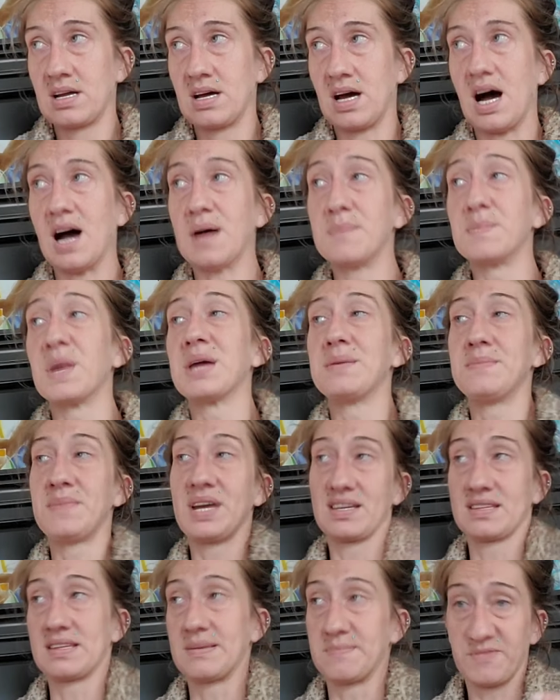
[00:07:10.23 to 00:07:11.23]
I might
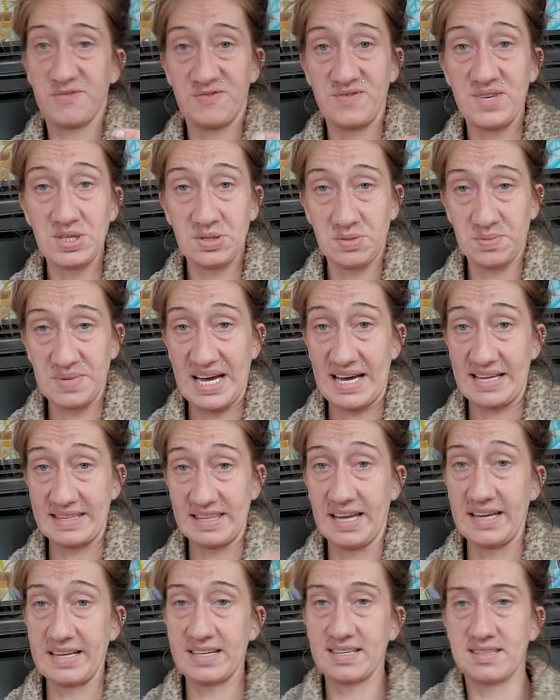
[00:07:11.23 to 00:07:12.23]
make them feel bad,
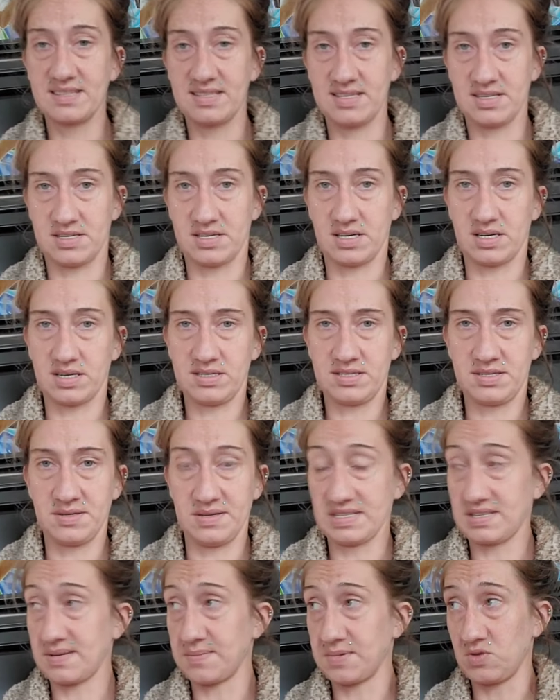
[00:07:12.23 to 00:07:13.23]
like they're
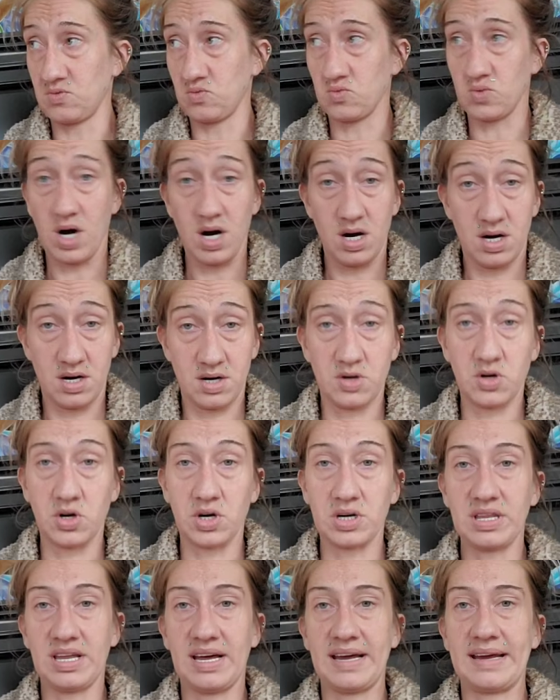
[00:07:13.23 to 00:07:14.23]
doing something wrong,
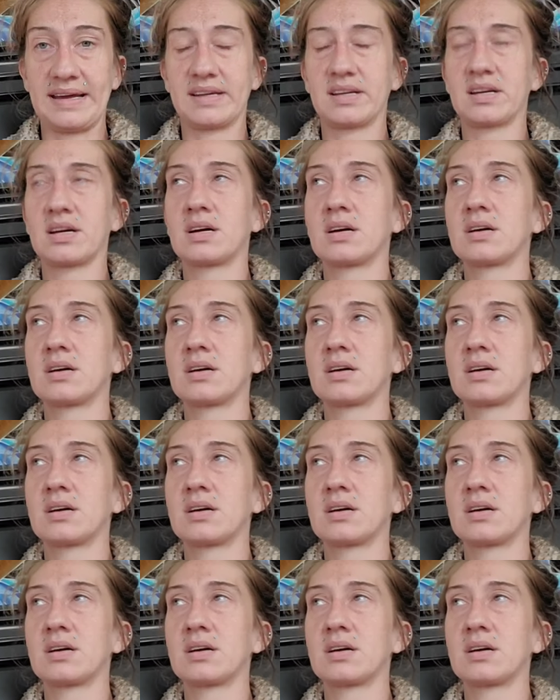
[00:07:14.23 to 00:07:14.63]
or like